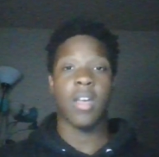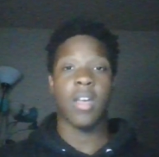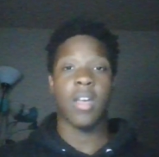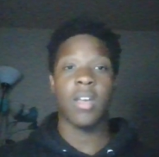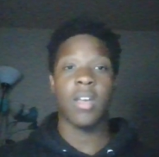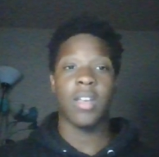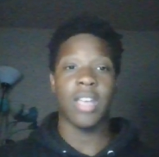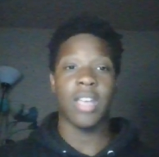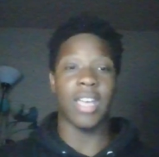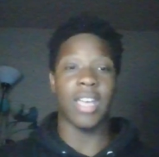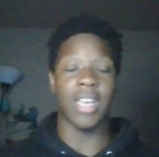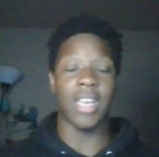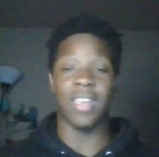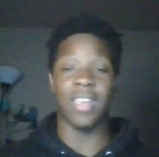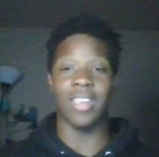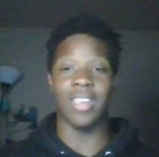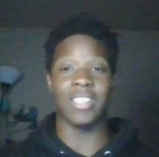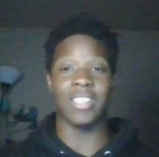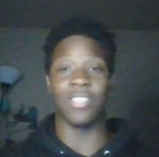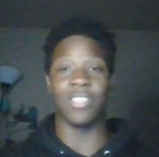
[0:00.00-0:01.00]
it
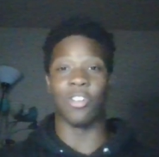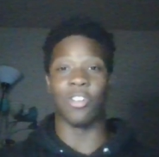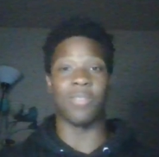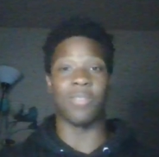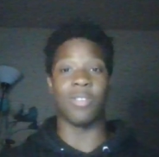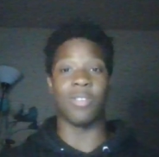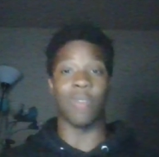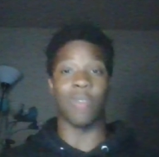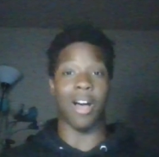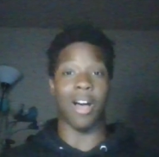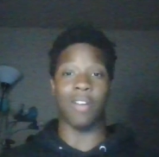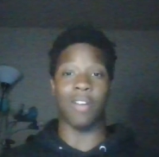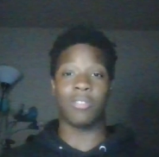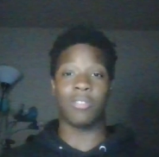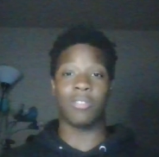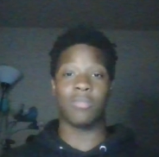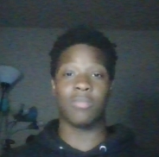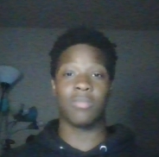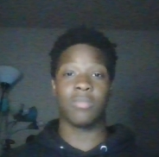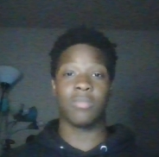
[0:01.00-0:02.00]
is going to be wild.
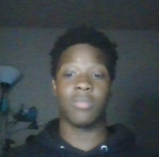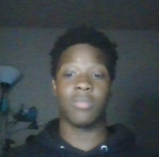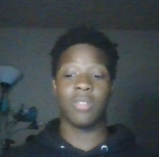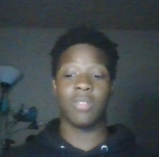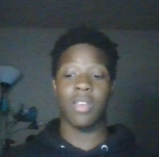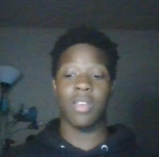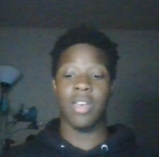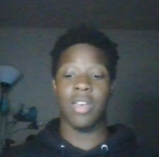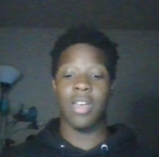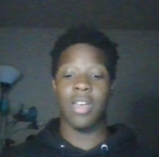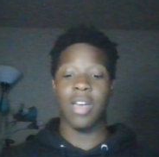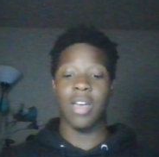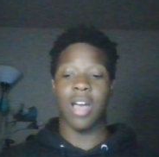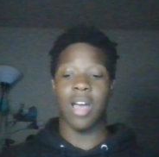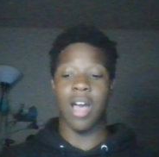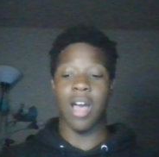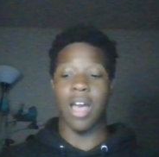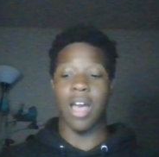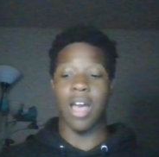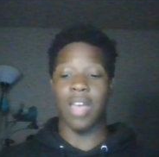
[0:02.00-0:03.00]

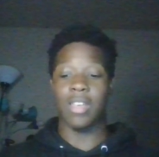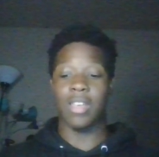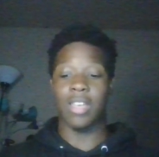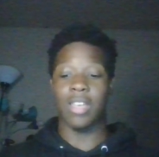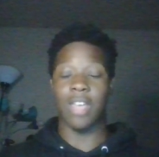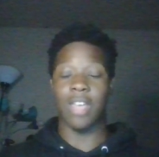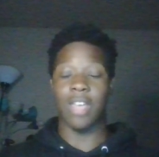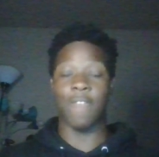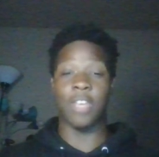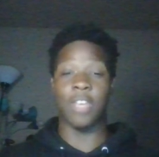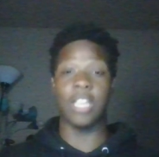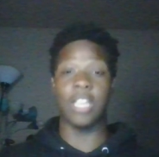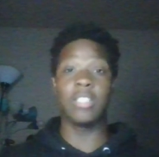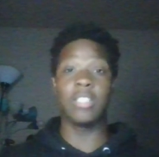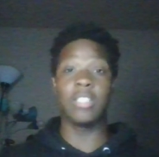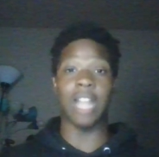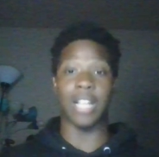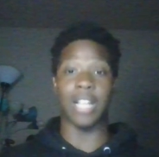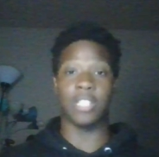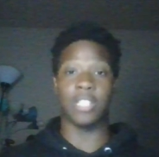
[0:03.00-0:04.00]
If he's
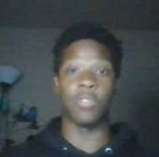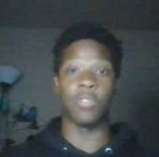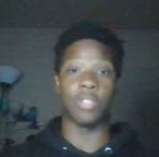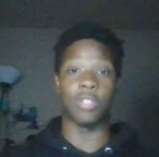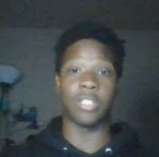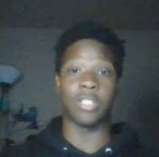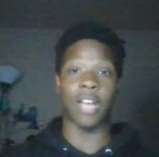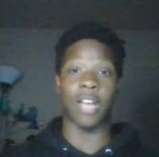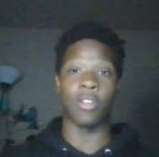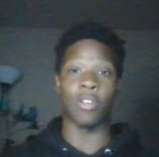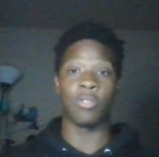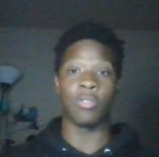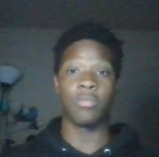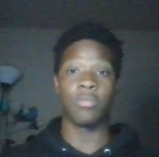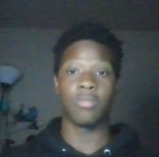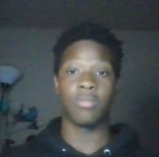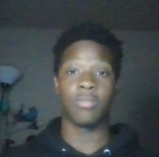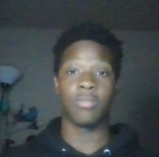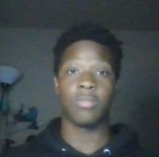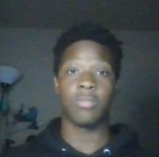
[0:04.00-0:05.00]
not suicidal,
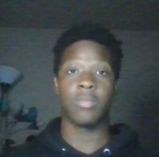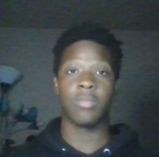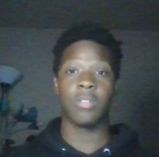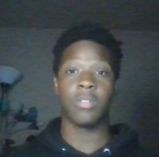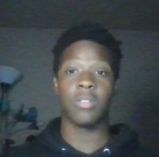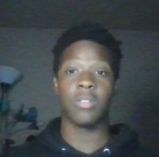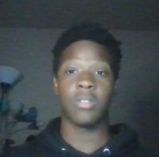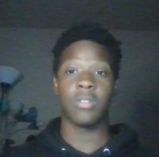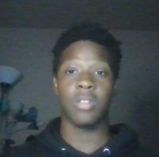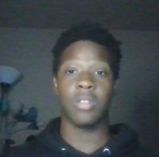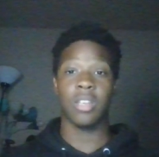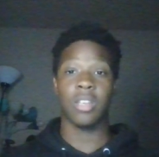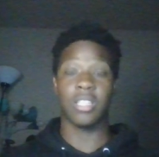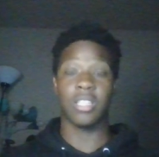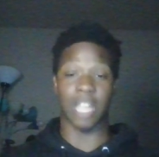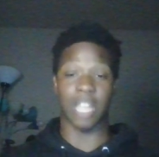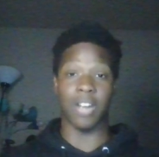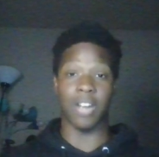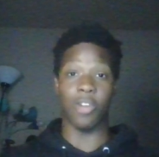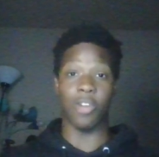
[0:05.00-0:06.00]

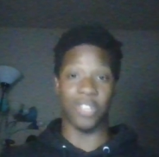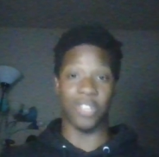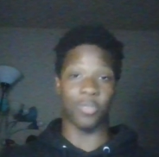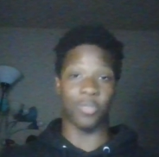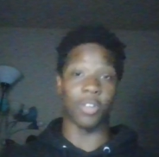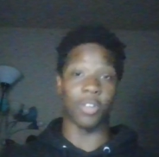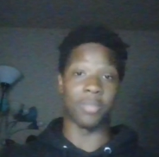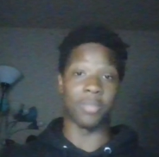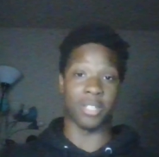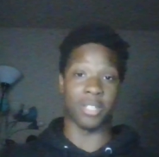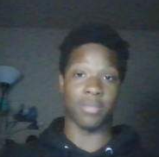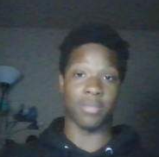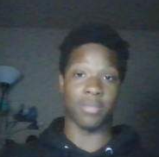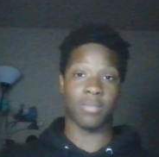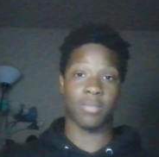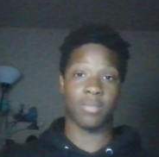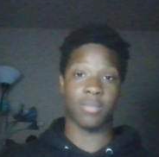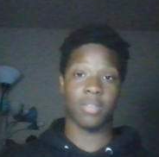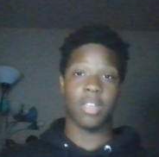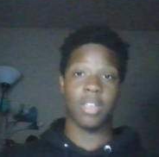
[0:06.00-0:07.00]
because I know he will be.
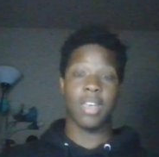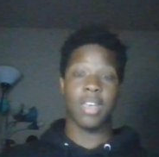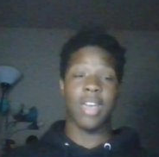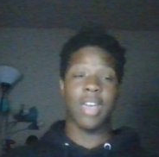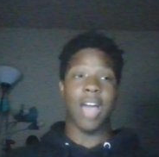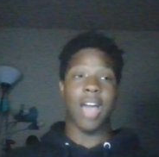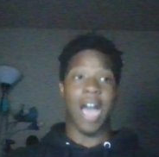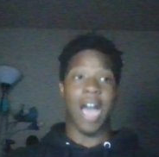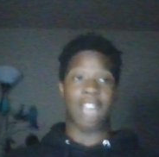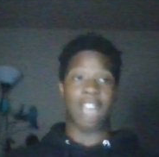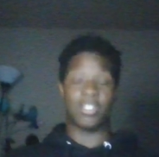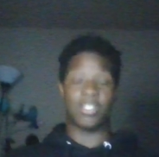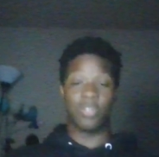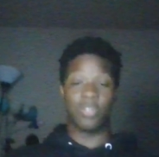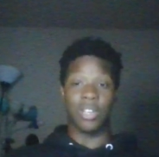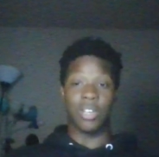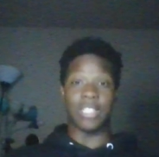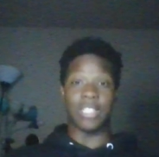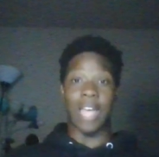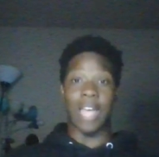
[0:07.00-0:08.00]
As
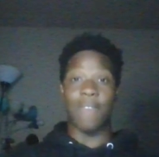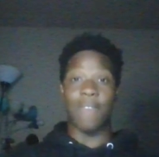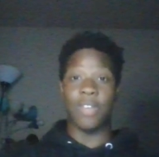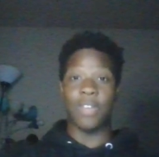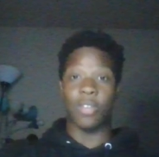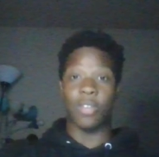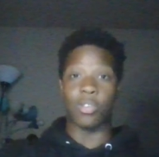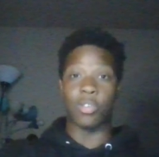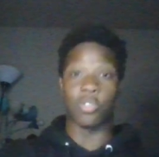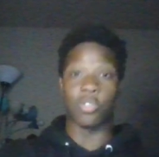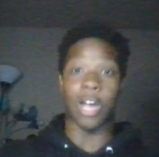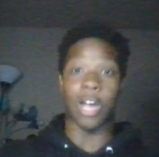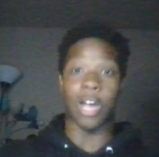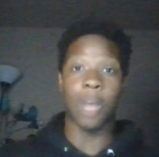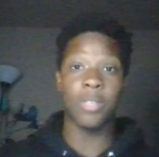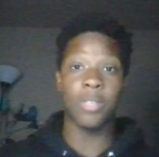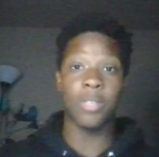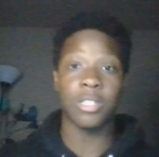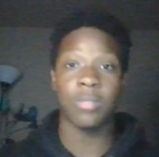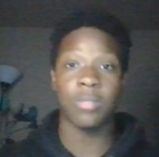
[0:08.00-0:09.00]
soon as that video
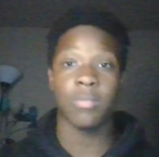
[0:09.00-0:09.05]
drops,